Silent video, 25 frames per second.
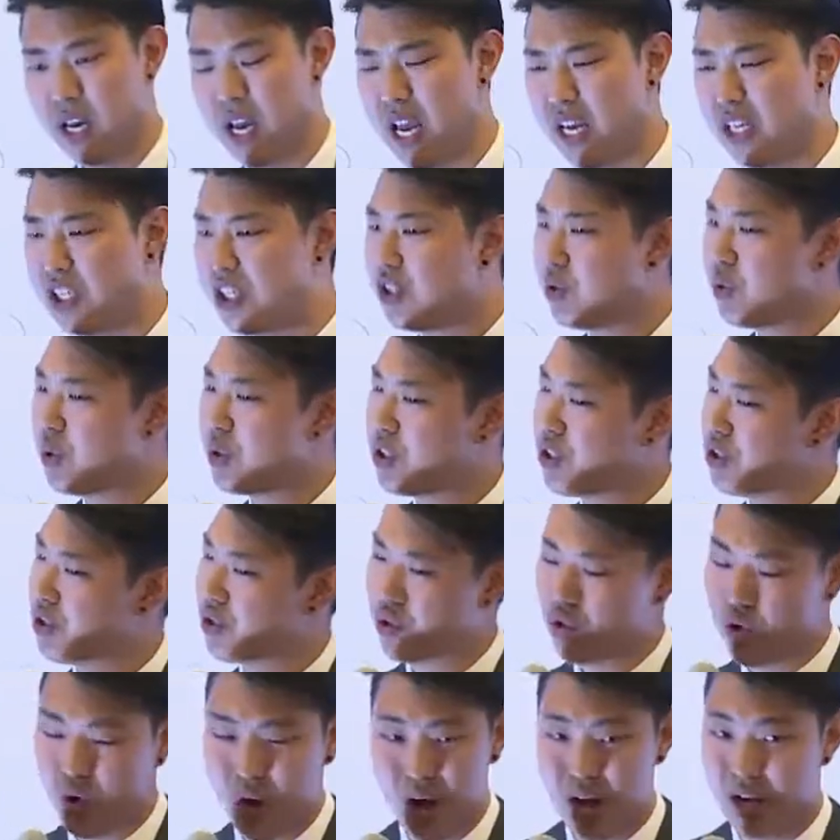And she was
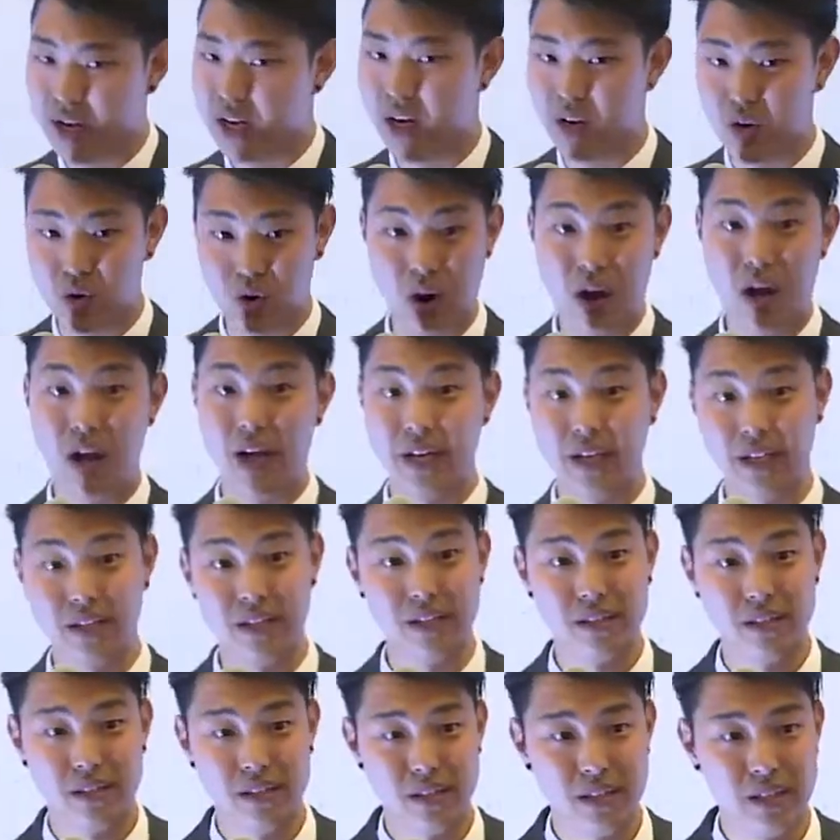just crying and crying.
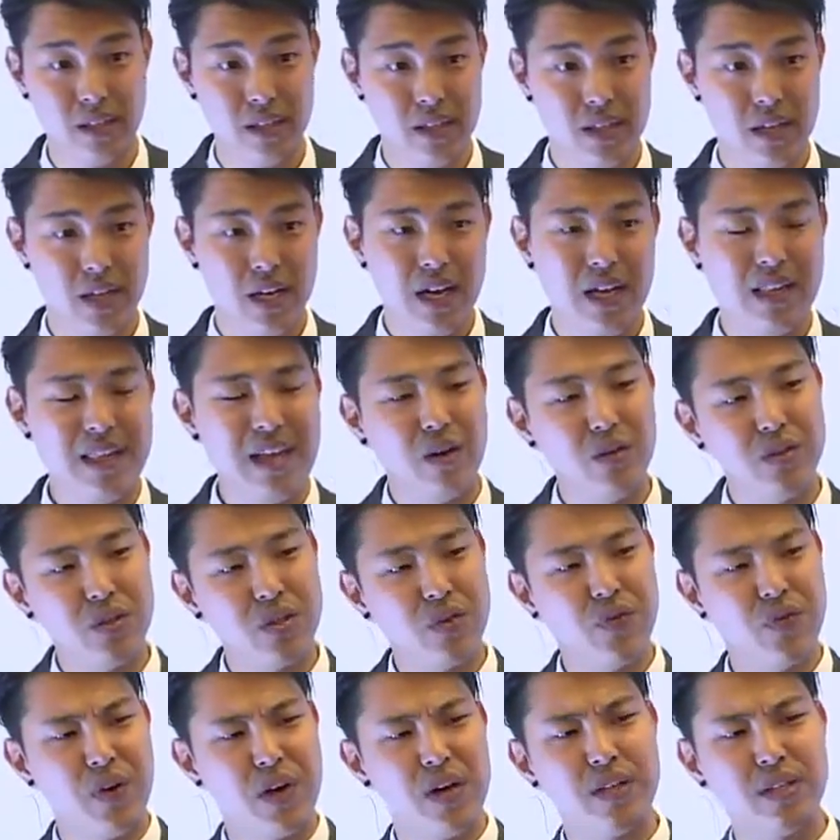And that was the
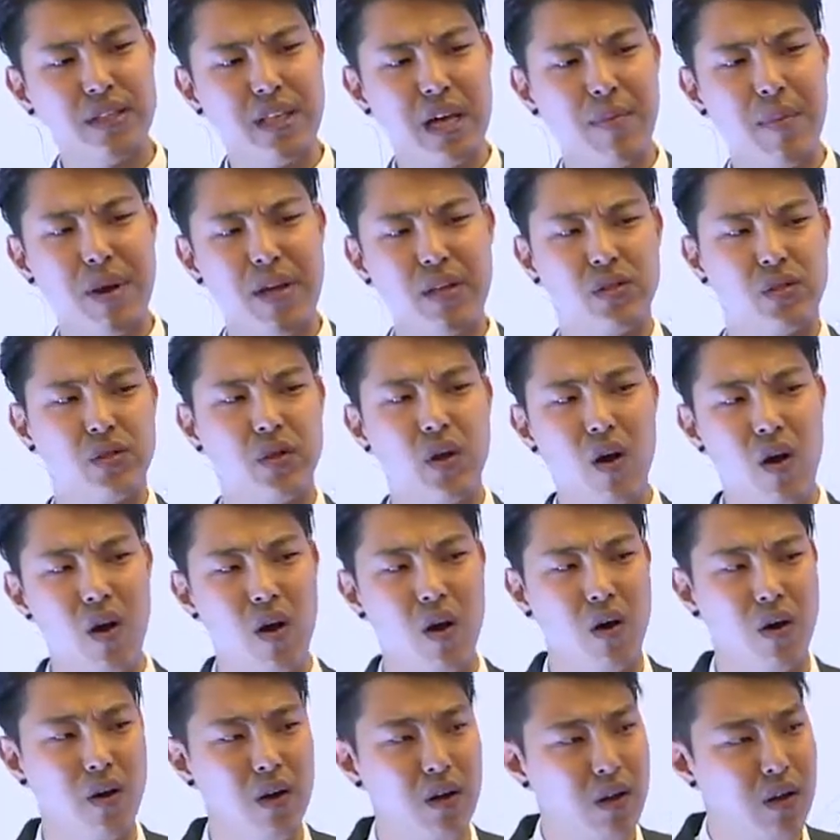first time I
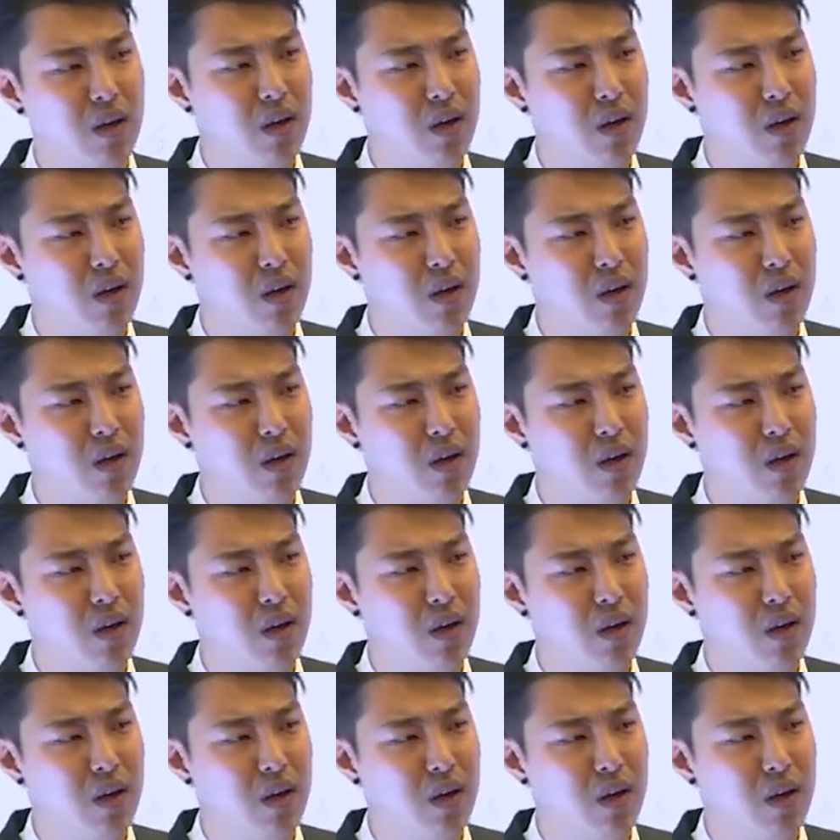saw